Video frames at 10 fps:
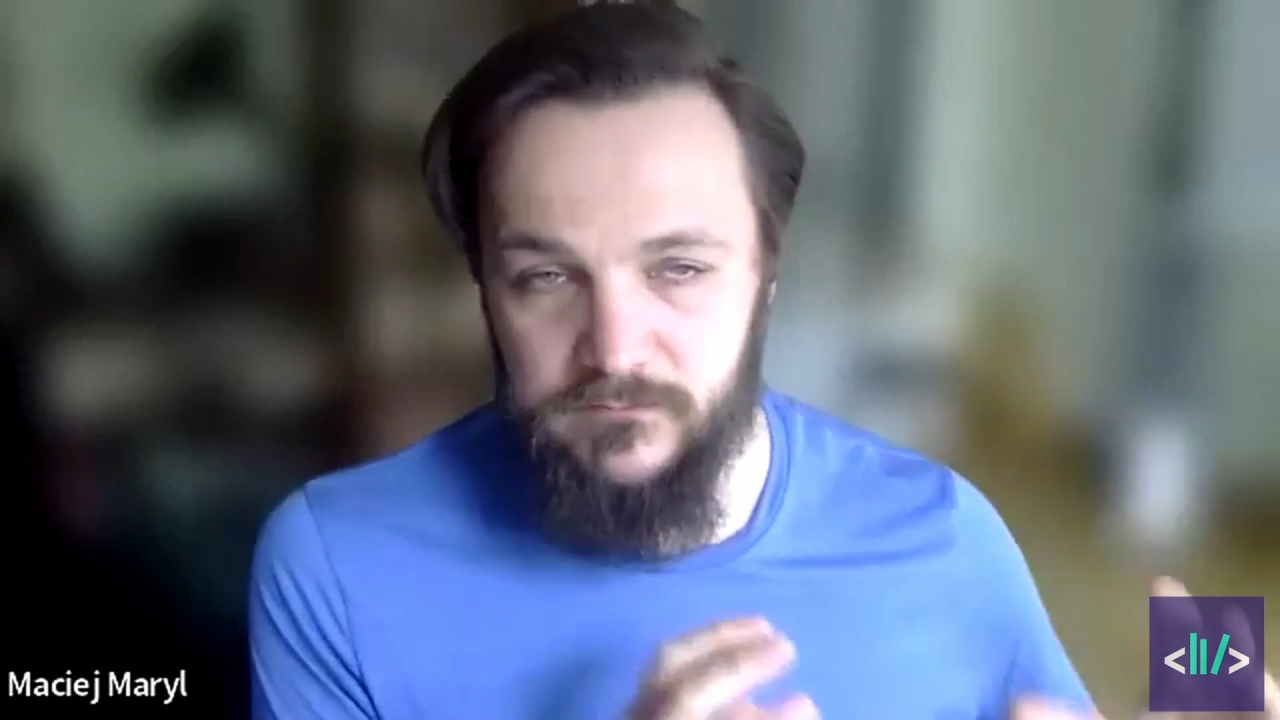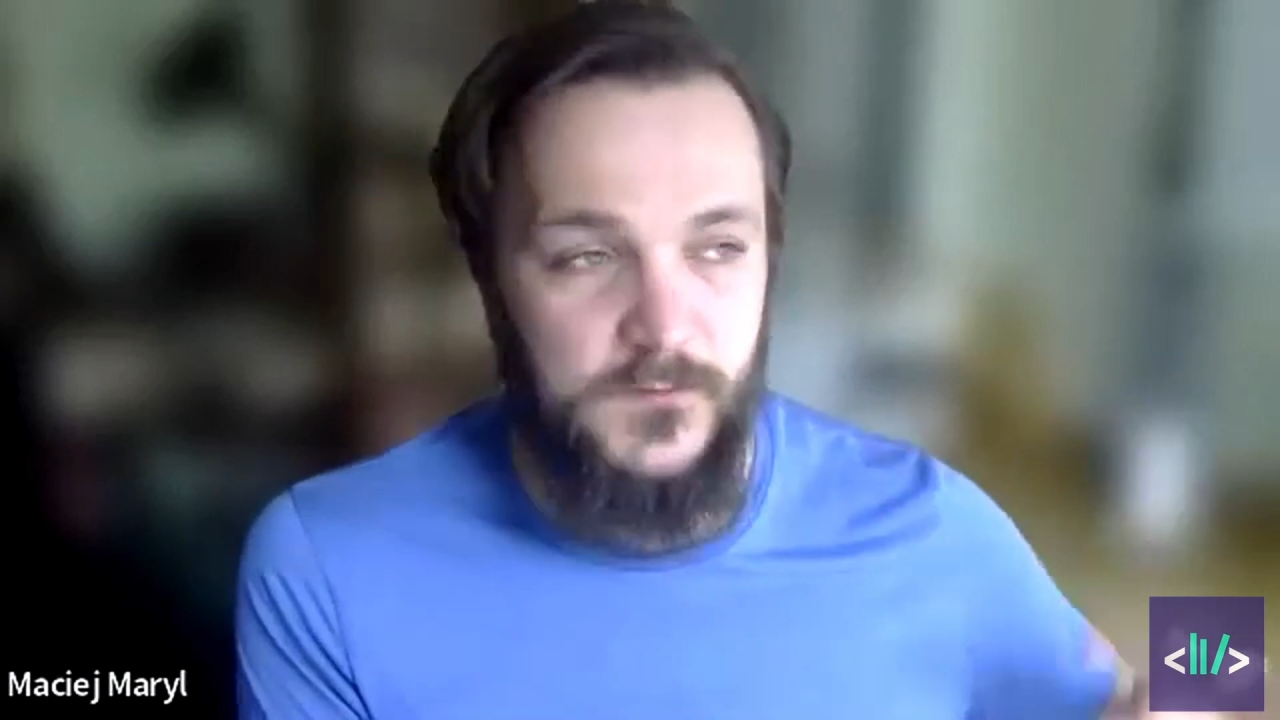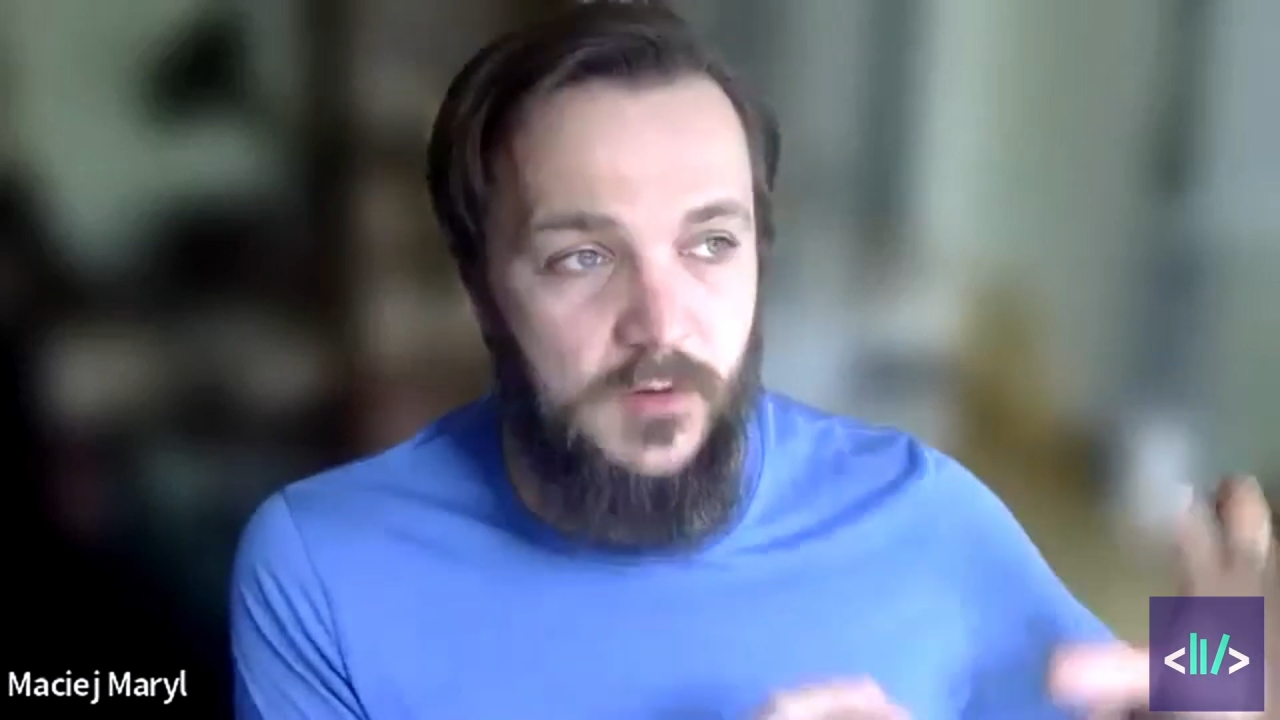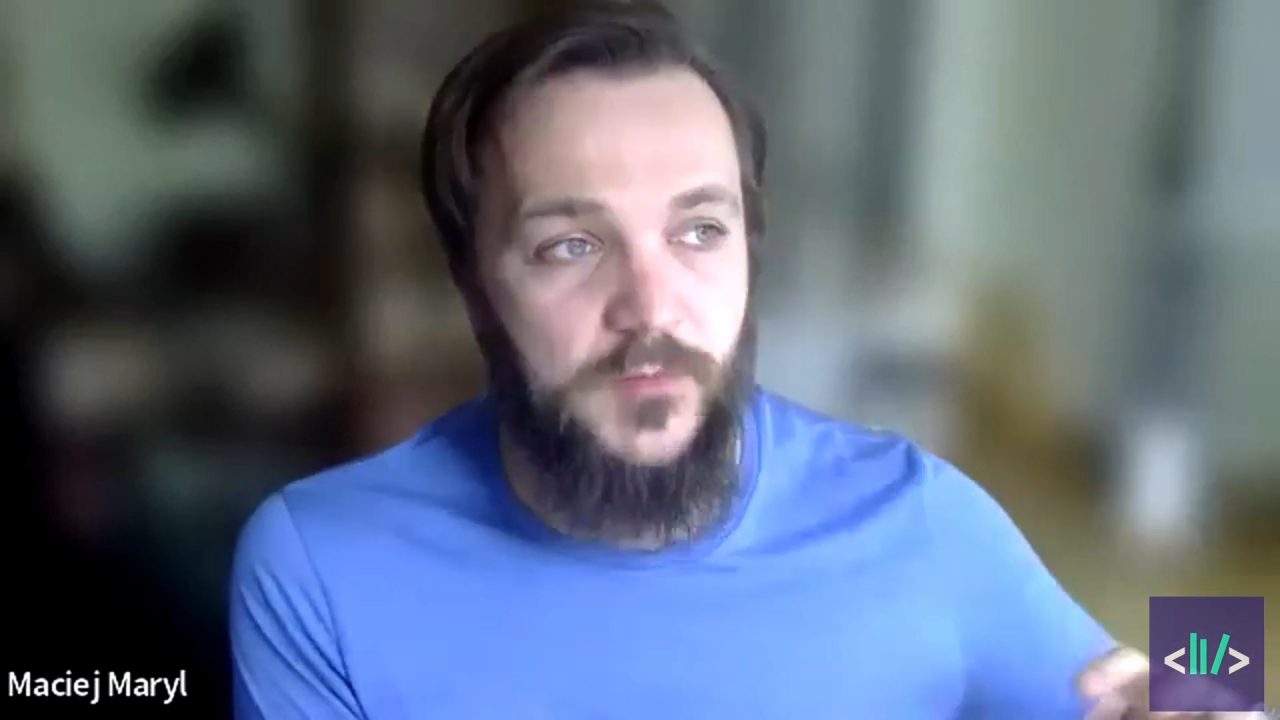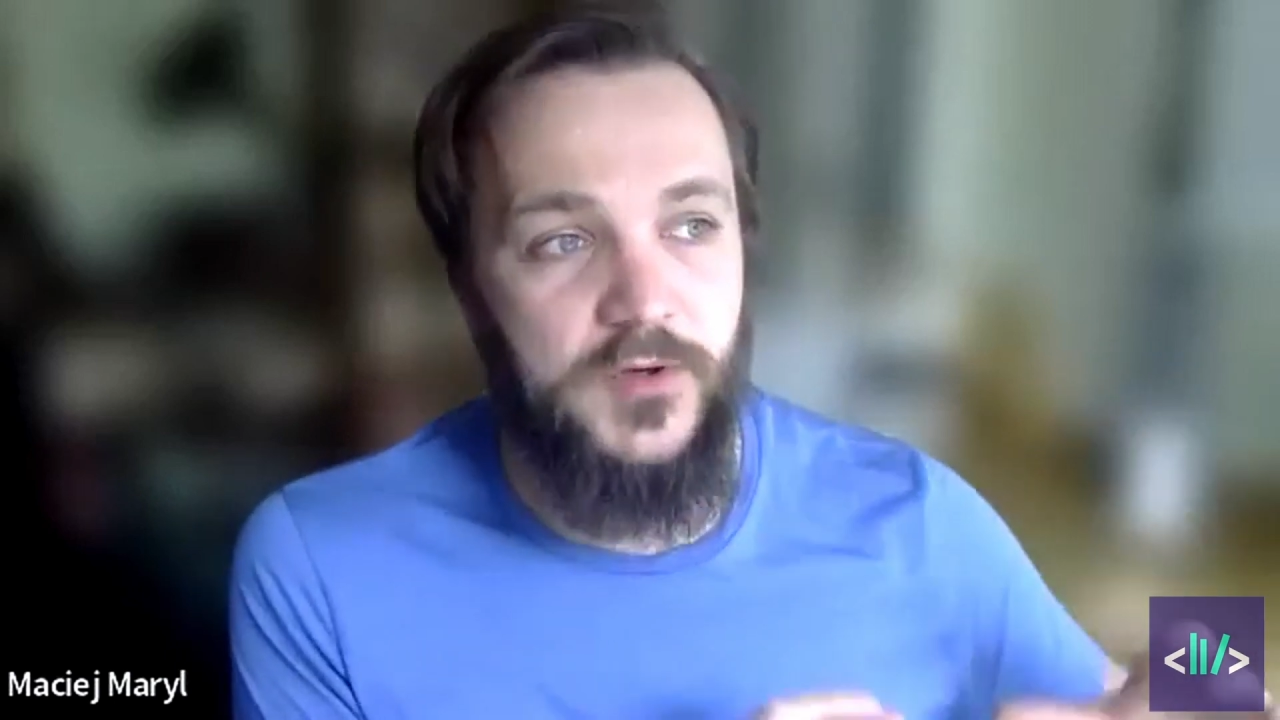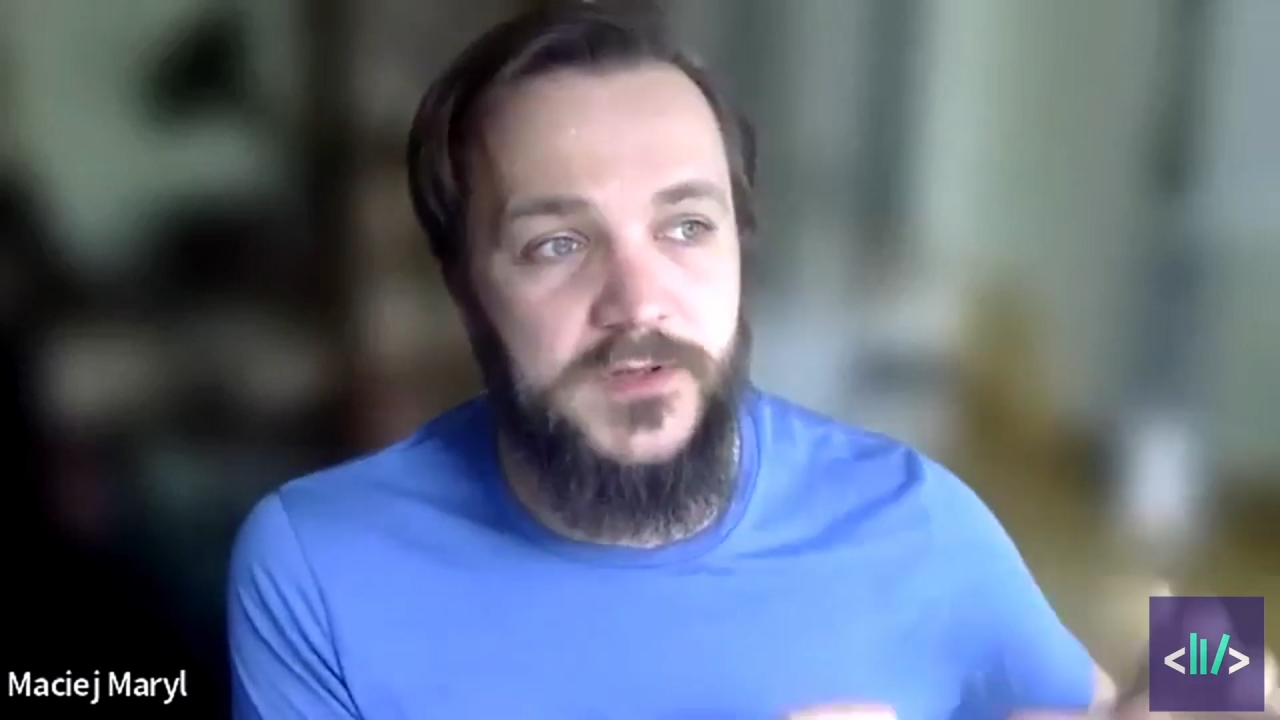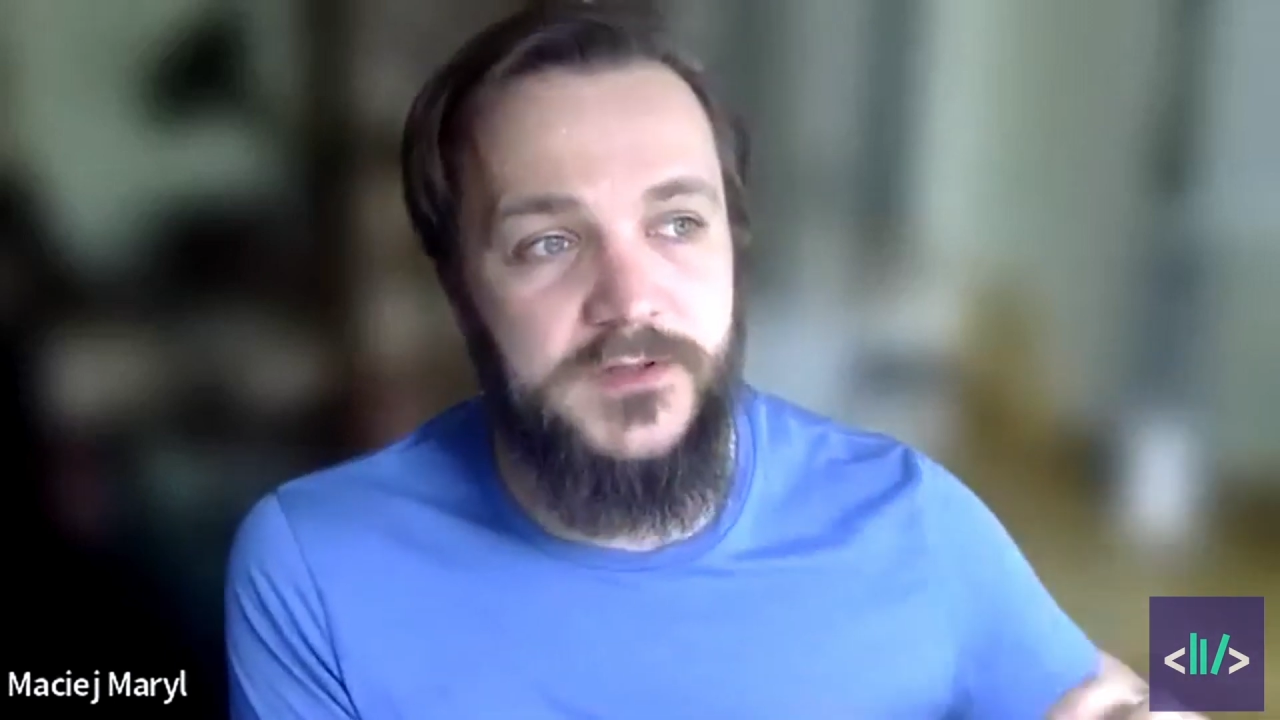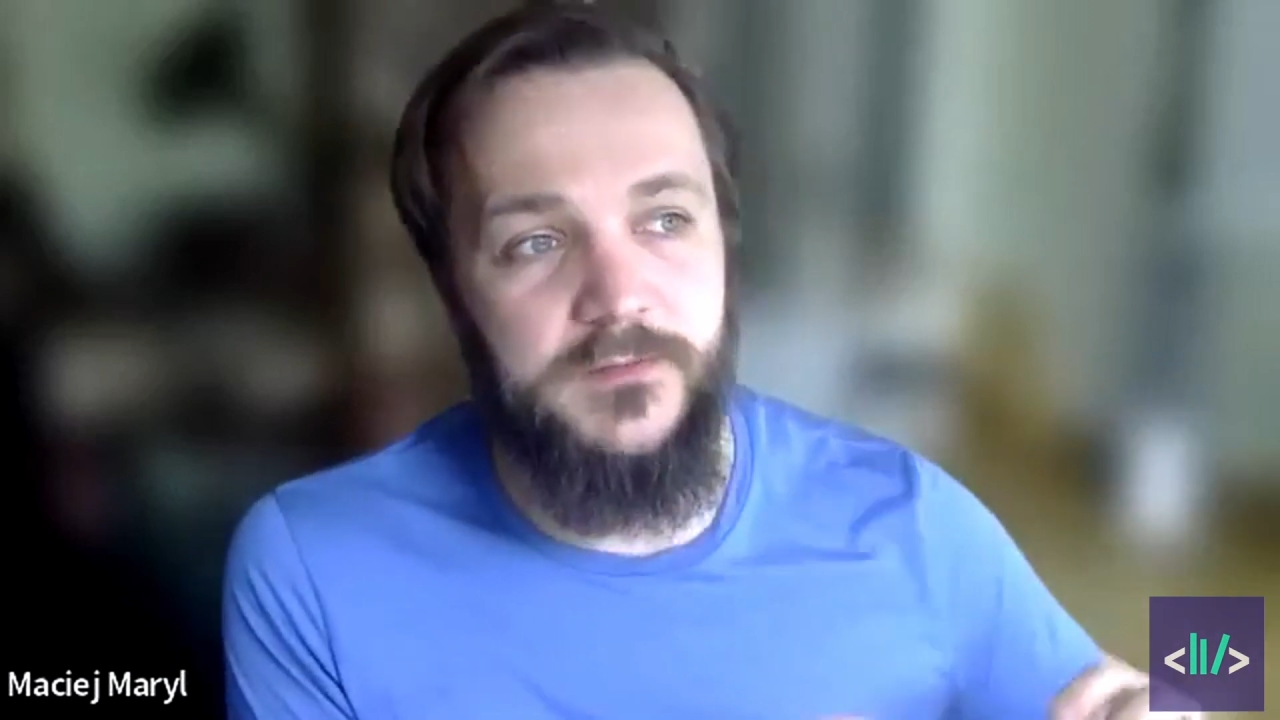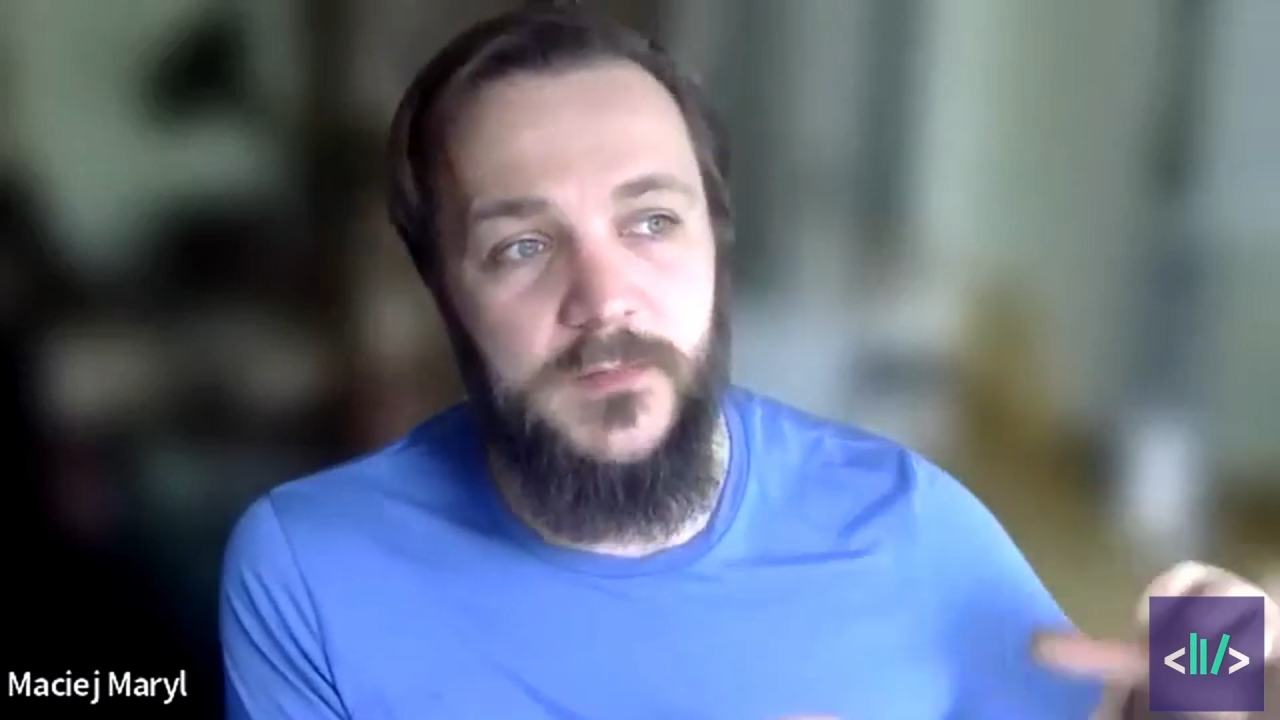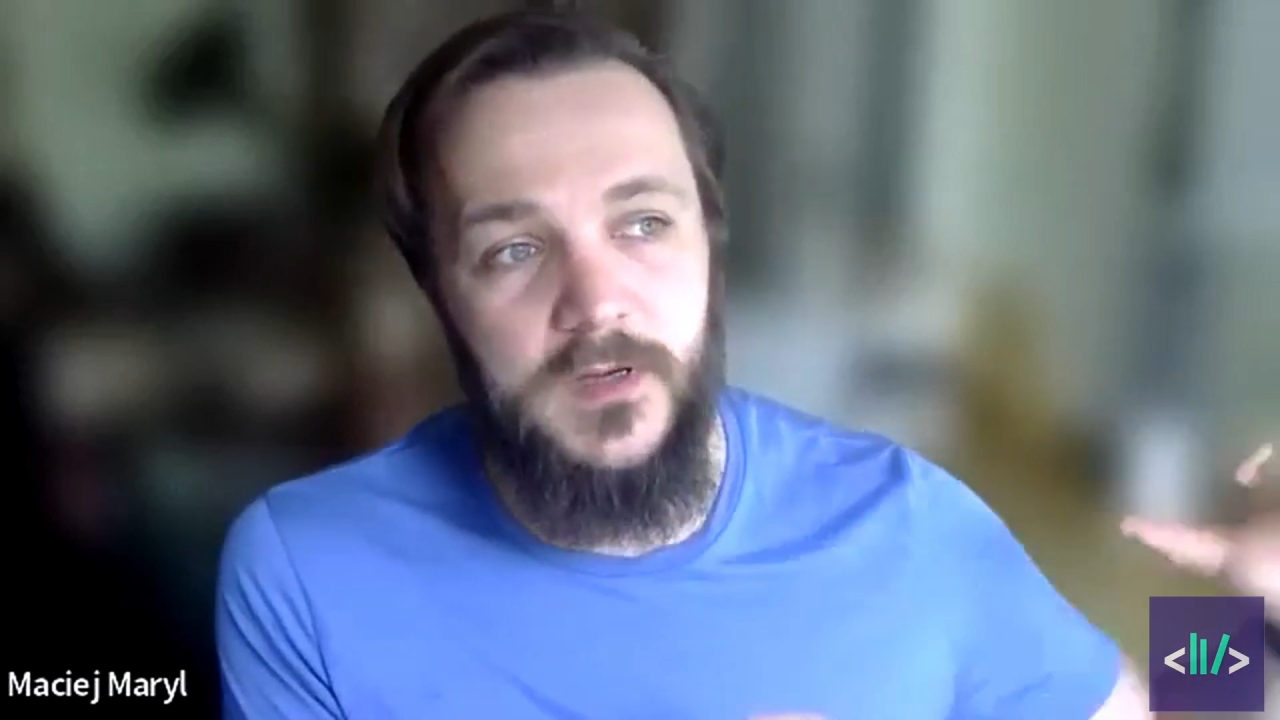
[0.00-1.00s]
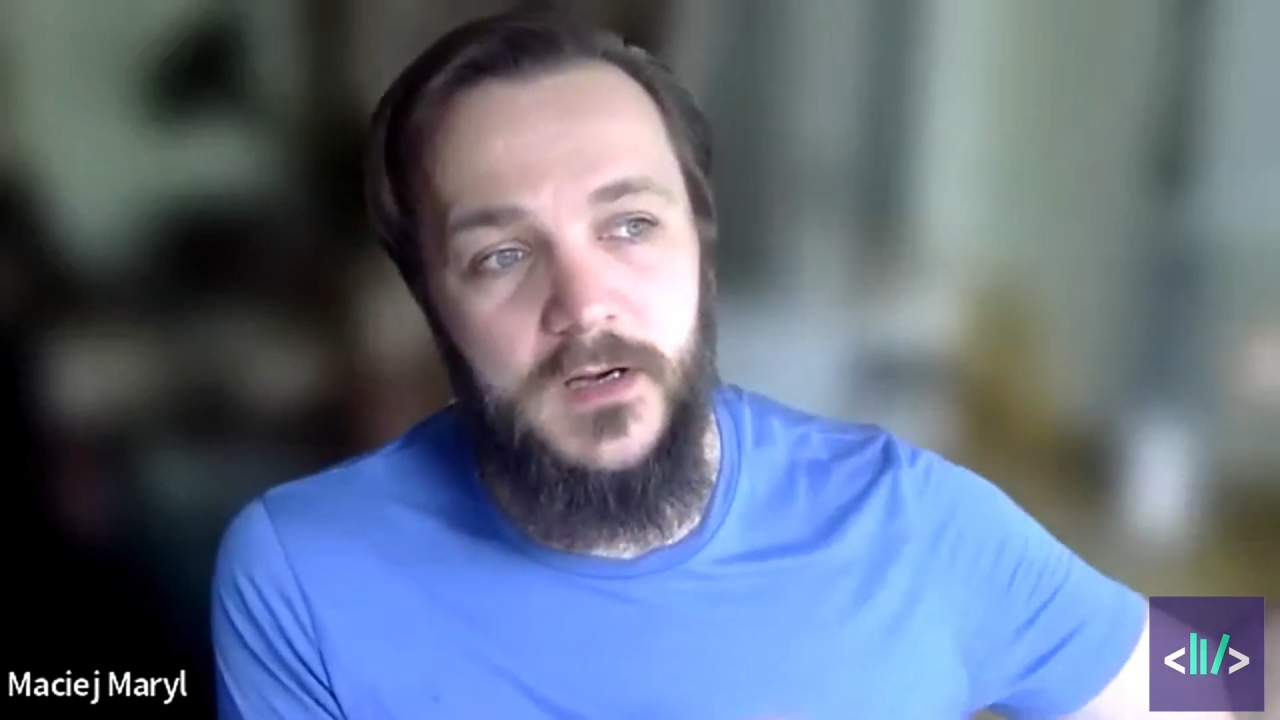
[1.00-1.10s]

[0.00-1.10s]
communism